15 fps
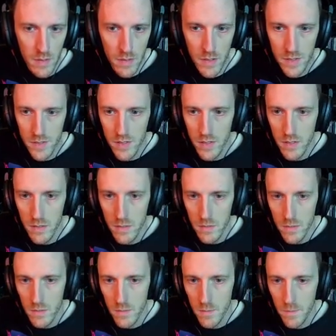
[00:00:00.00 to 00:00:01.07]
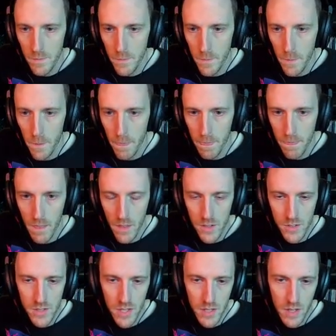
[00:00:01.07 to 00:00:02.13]
this in.
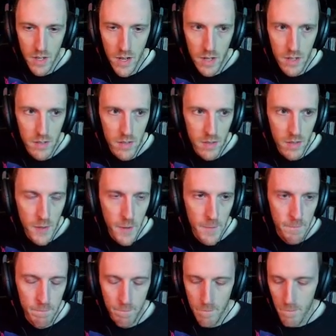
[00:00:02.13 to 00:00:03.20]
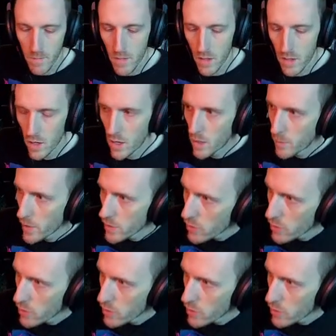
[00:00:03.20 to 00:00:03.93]
Just hit connect. Uh, my